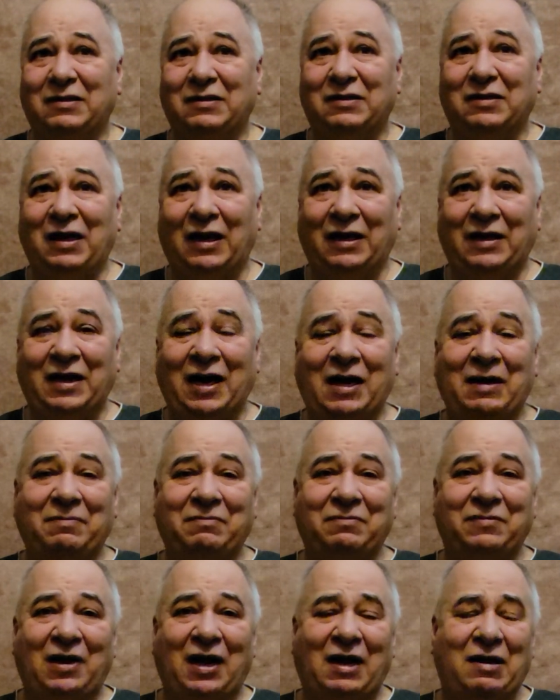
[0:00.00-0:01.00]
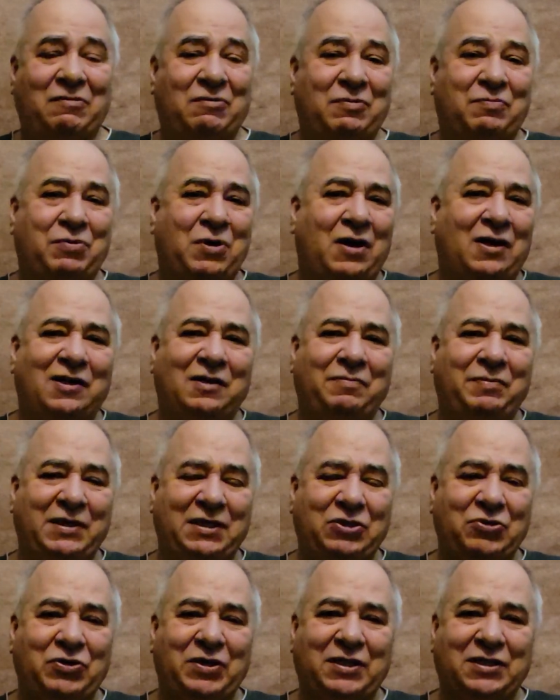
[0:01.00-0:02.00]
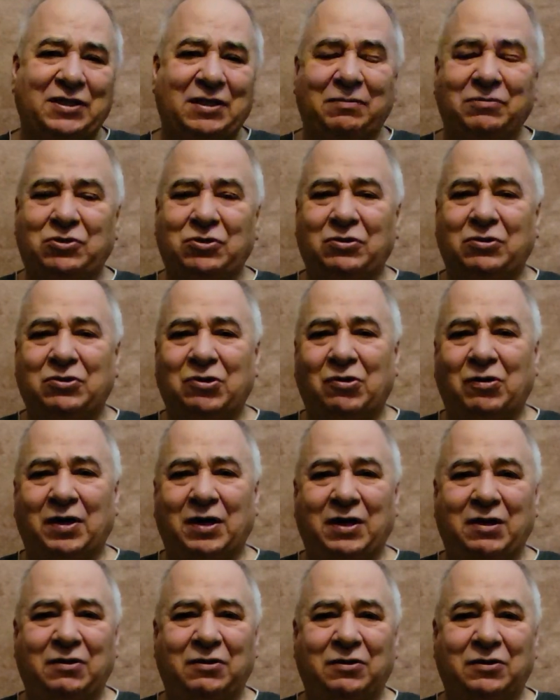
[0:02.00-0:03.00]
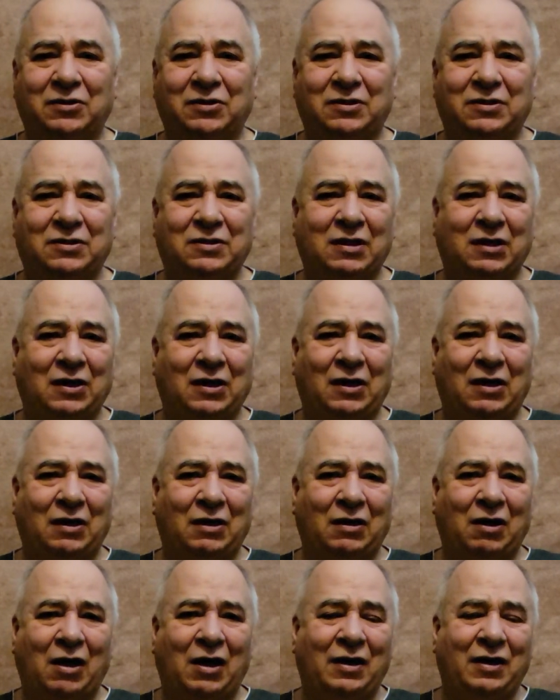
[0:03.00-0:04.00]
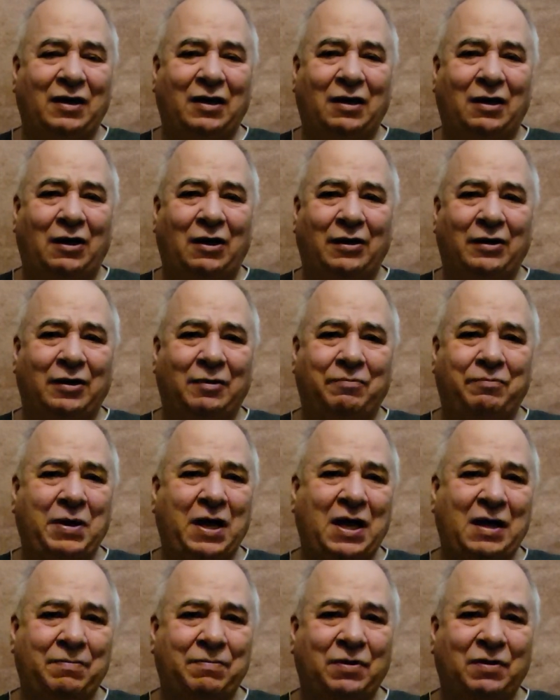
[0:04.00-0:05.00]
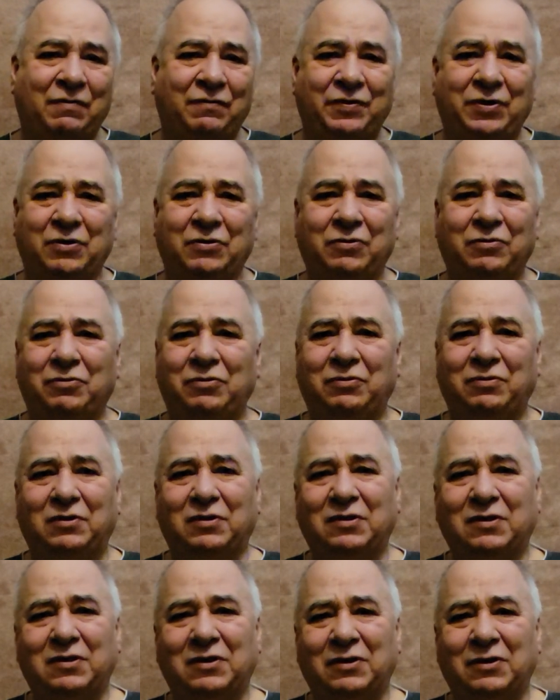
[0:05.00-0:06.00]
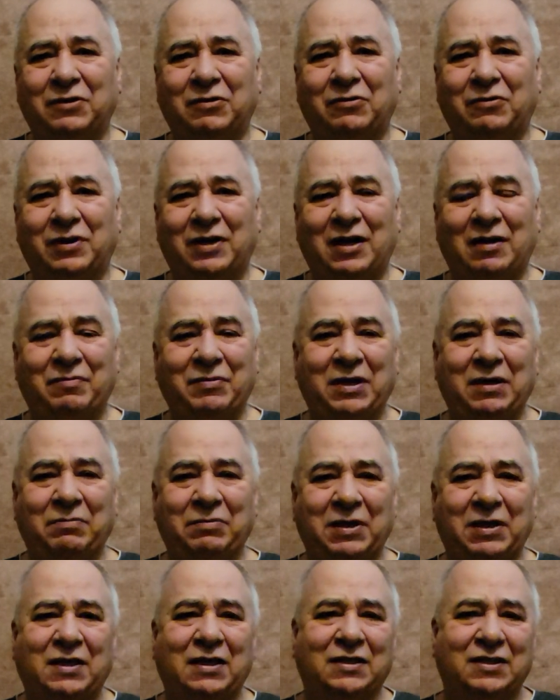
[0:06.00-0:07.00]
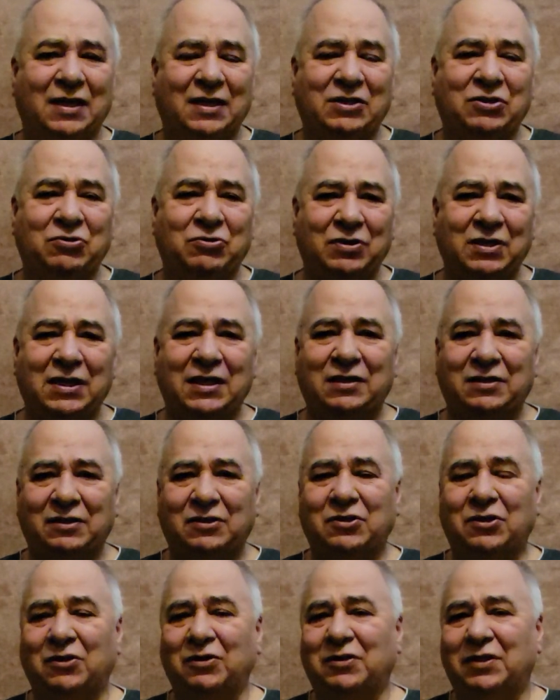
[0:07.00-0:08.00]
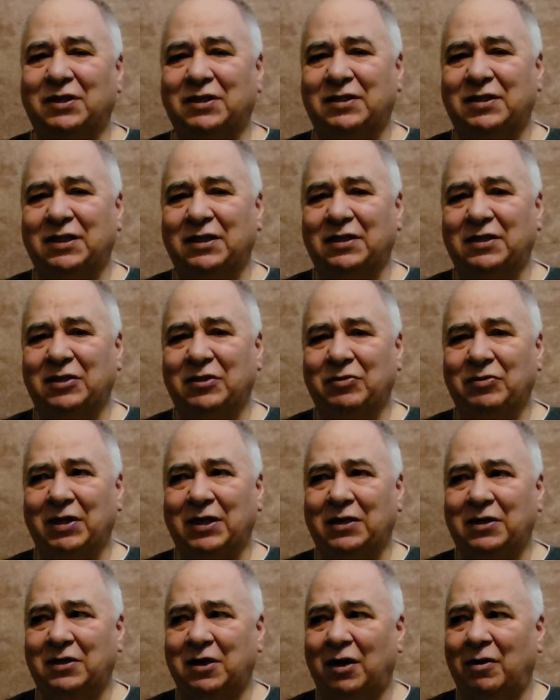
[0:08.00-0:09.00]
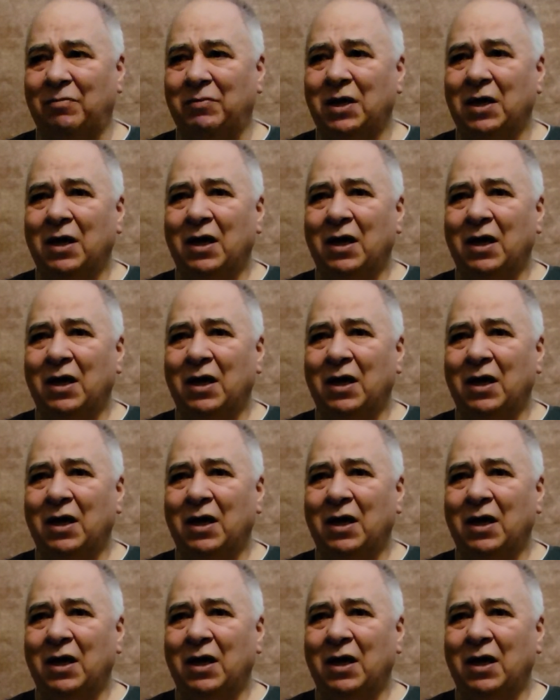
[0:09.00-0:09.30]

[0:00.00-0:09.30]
and I will probably be doing some tutorials on a pay-per-view. You know what I mean? Because I do need to turn this into income.